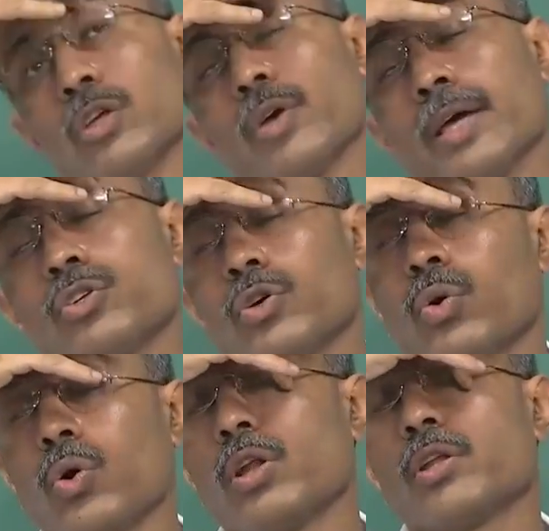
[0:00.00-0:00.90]
So as you
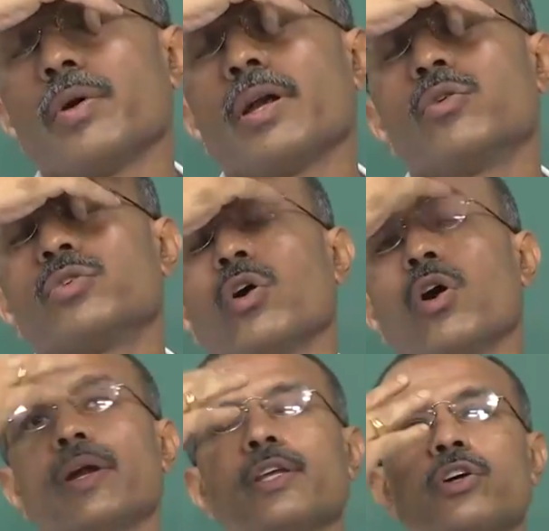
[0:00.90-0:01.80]
go all the way down to
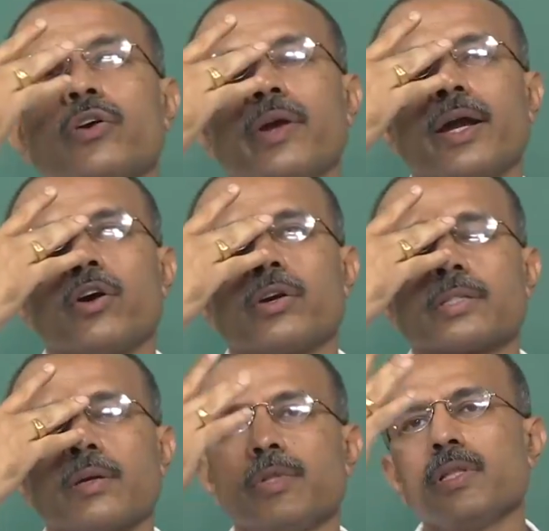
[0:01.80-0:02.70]
orange or red or
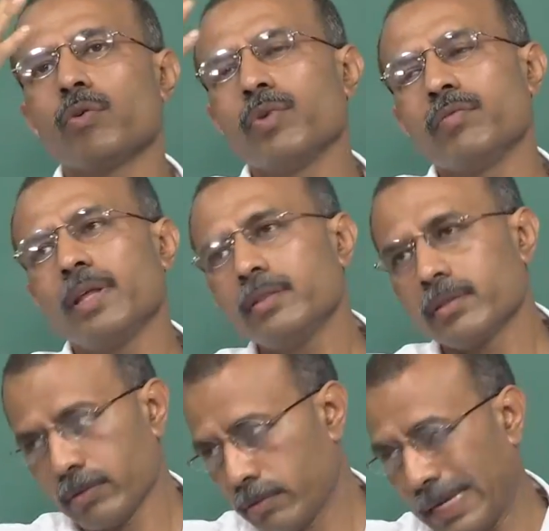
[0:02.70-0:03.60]
something, the wavelength
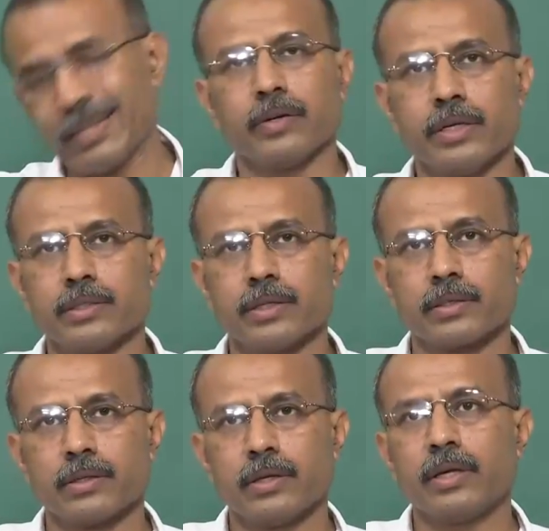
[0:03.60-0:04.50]

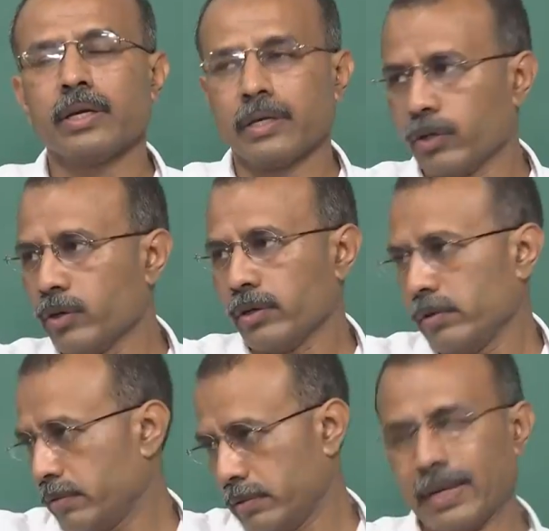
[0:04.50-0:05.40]
increases, your
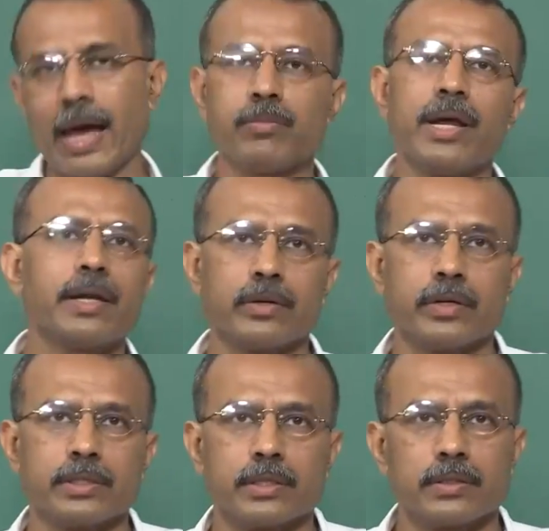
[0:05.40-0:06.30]
lambda
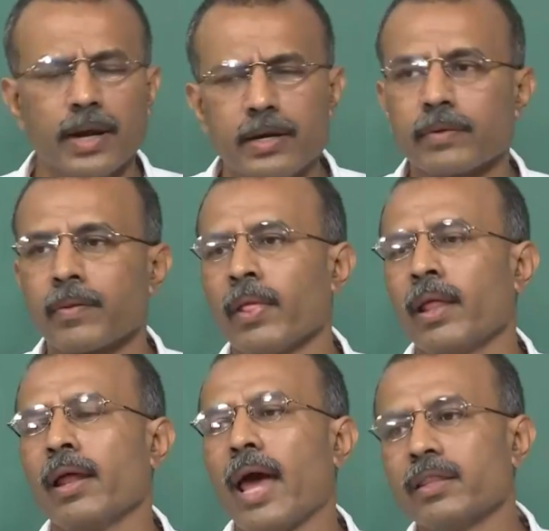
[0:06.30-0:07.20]
increases, right?
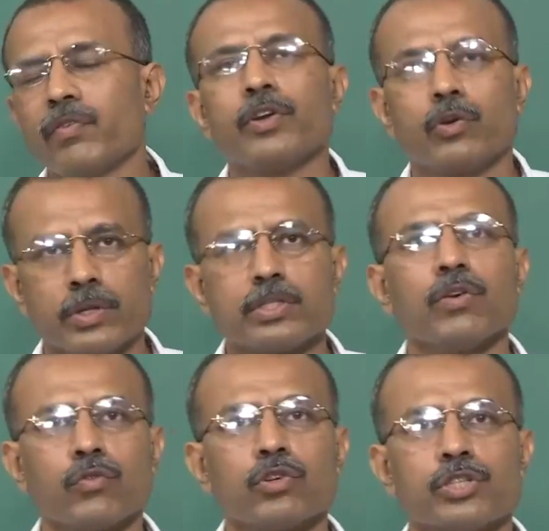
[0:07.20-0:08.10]
And the frequency
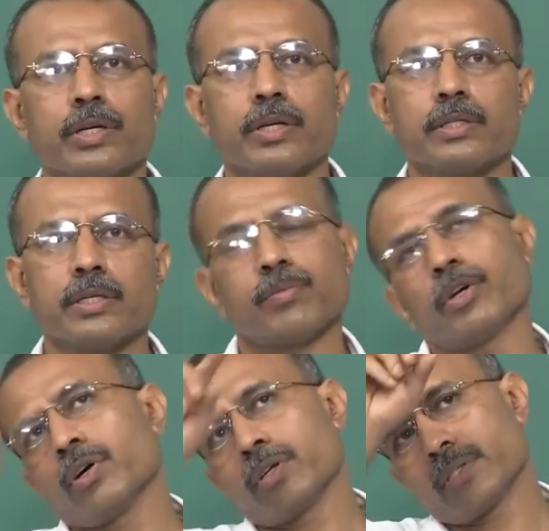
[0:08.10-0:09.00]
of course decreases
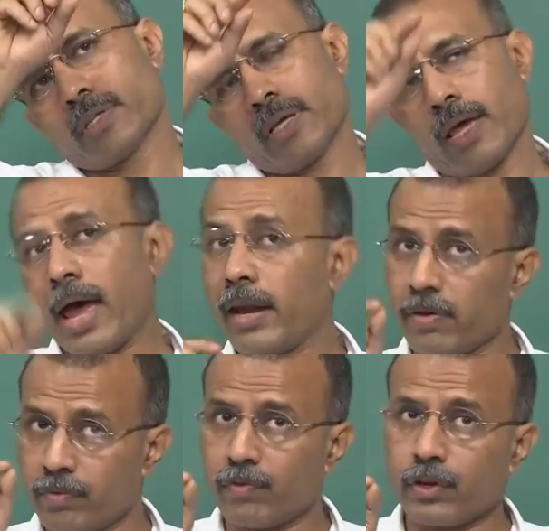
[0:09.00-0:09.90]
because and
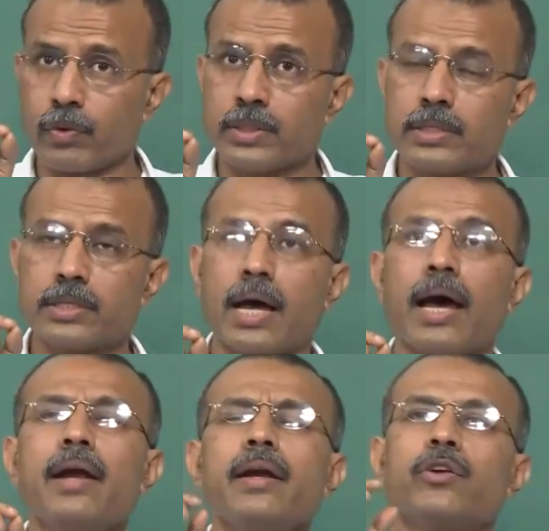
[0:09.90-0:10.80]
if the frequency is
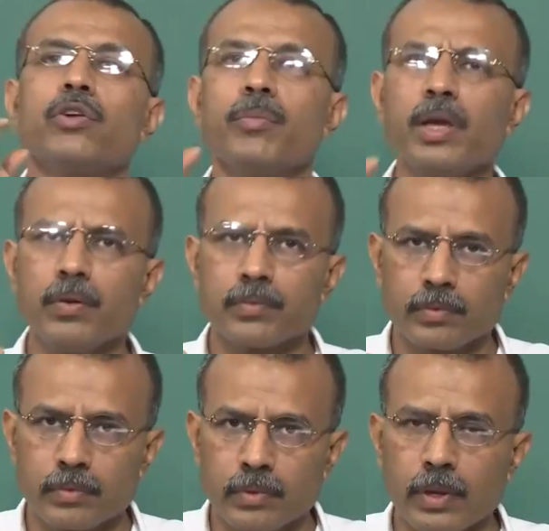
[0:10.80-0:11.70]
higher, it will be
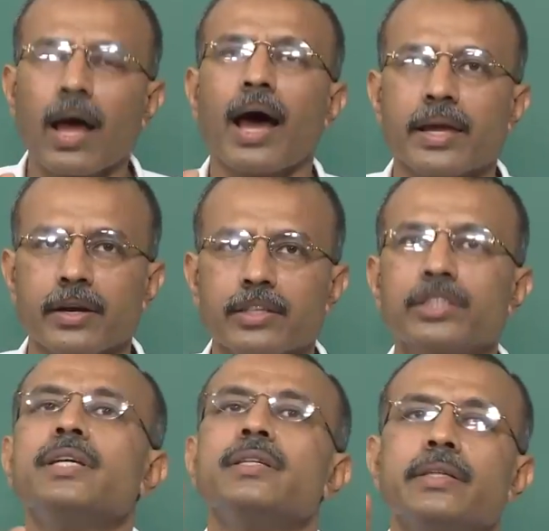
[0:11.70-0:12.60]
high
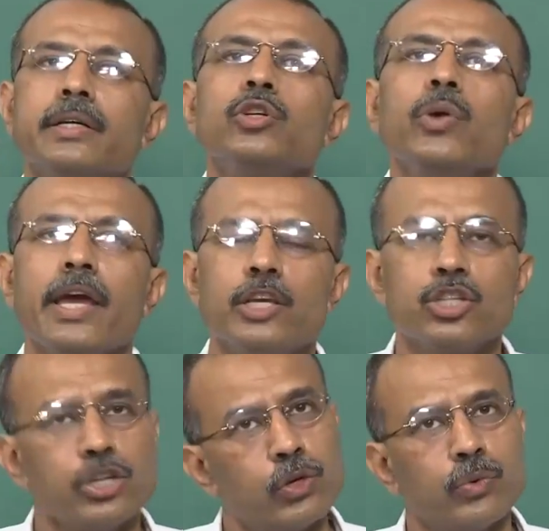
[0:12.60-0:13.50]
energy, E is equal to
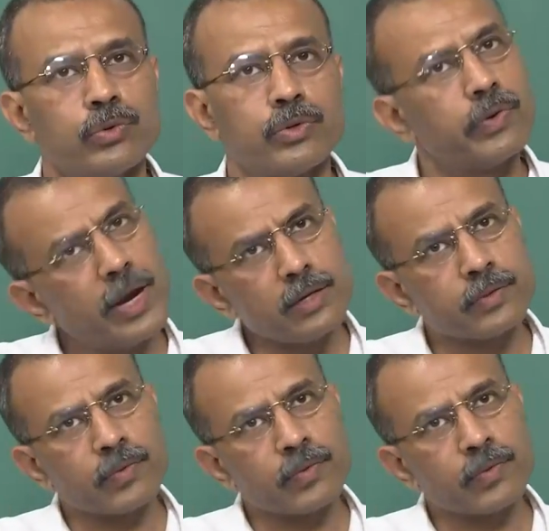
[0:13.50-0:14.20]
h nu, right?